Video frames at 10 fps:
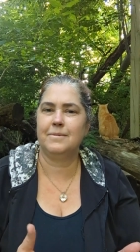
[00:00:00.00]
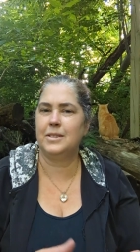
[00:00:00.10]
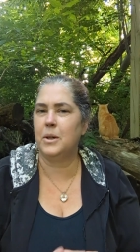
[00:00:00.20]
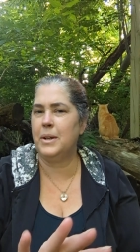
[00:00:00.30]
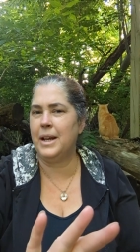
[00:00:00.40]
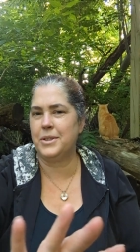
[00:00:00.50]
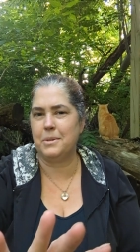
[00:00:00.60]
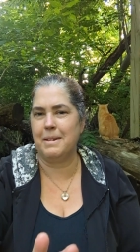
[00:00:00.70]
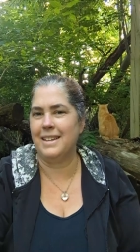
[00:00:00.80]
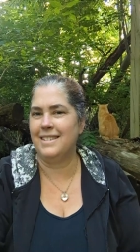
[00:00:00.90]
Don't ask
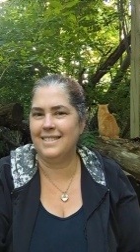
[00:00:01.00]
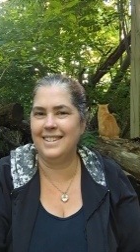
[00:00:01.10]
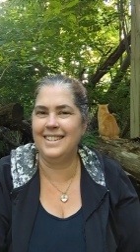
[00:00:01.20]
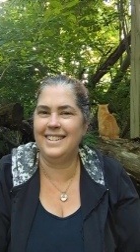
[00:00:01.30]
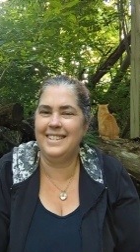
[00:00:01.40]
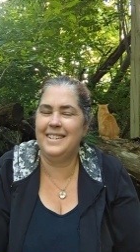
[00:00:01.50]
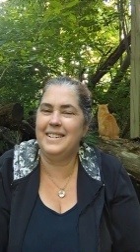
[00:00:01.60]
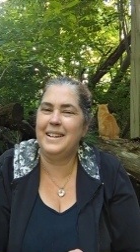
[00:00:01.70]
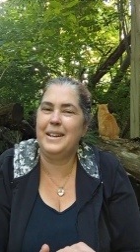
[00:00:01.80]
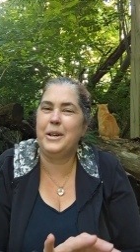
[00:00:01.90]
me.
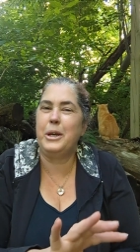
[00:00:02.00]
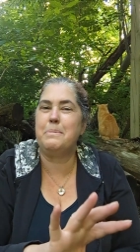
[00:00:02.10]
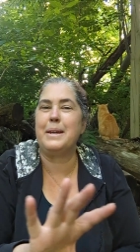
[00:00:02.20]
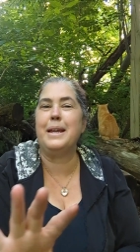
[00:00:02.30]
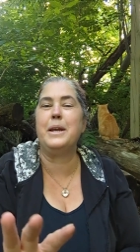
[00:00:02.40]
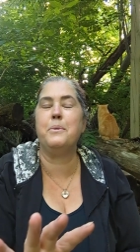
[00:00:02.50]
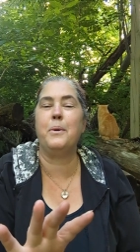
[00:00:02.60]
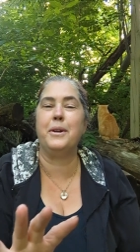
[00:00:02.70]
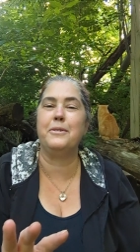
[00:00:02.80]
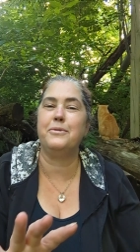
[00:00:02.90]
It could be any
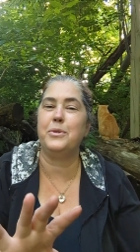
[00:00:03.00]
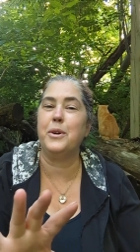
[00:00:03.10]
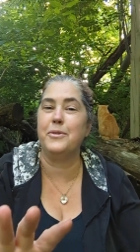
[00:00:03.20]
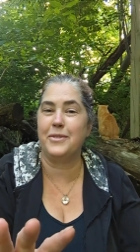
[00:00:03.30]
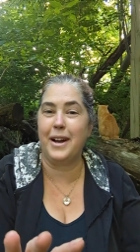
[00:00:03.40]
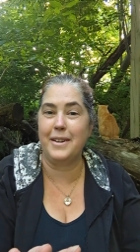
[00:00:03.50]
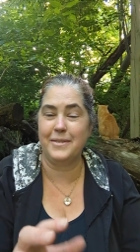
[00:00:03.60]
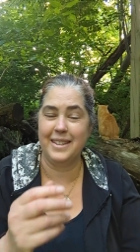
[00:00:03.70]
one of 4 or 5.